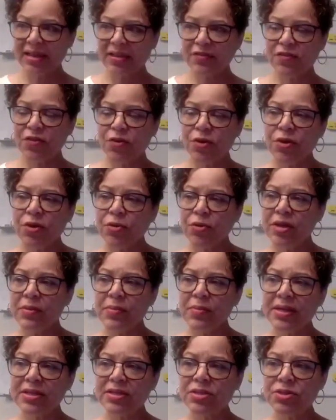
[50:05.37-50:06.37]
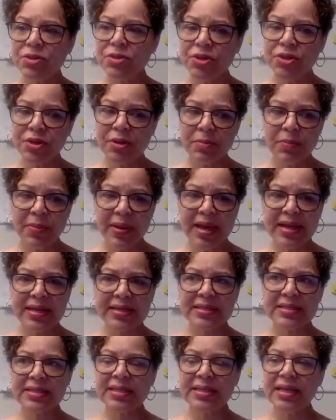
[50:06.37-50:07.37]
the 4 agreements, do your
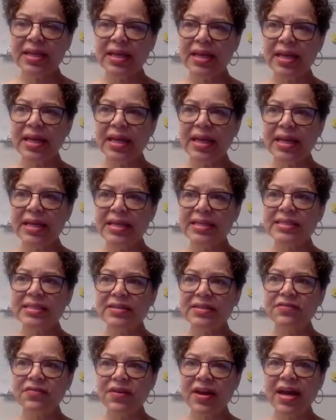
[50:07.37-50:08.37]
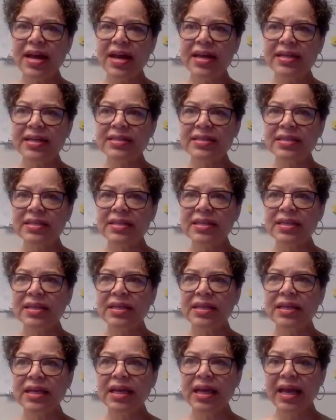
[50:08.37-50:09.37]
best is defined
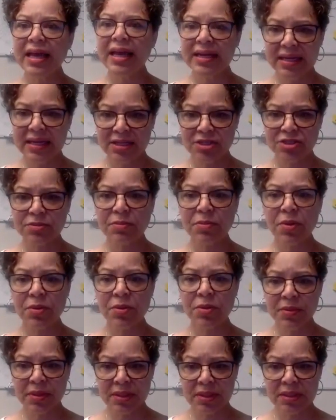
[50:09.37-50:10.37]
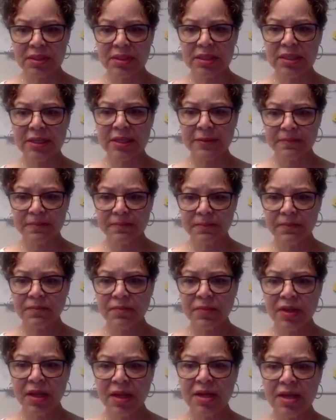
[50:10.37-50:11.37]
at each moment.
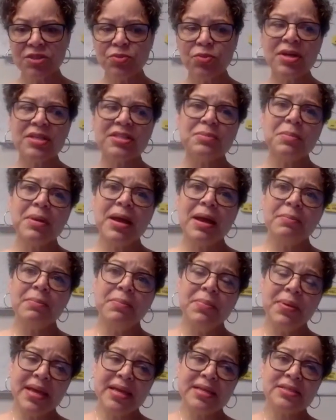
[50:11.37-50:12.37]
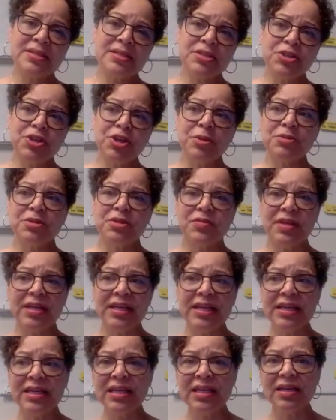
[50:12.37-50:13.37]
Because what's my best in terms of
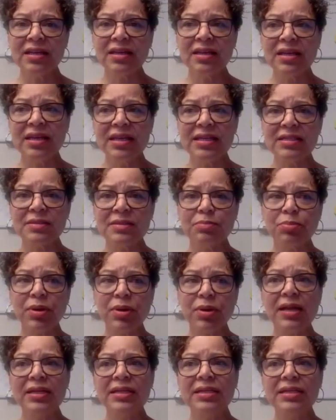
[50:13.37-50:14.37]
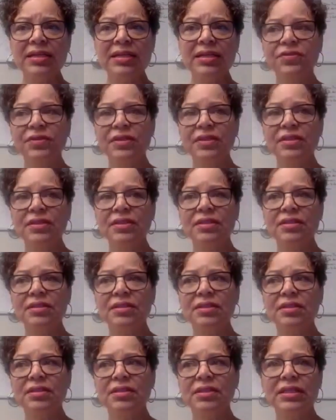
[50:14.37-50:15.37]
eating is probably different
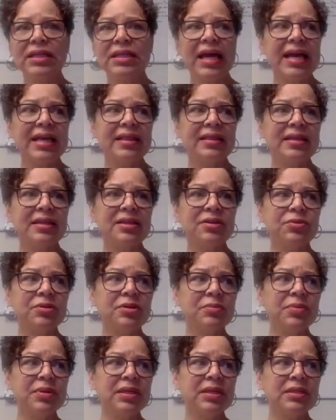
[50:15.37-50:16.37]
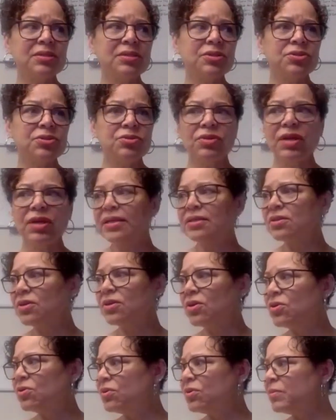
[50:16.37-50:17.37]
tonight than it would have been 2 nights
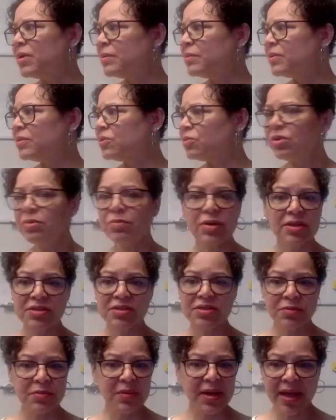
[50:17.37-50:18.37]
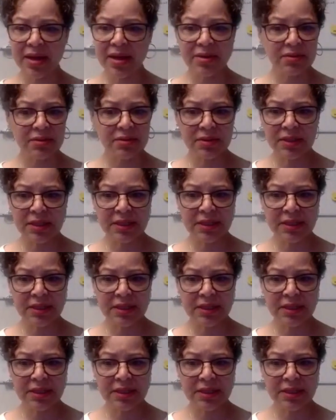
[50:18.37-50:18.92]
ago, or maybe 3 months from now.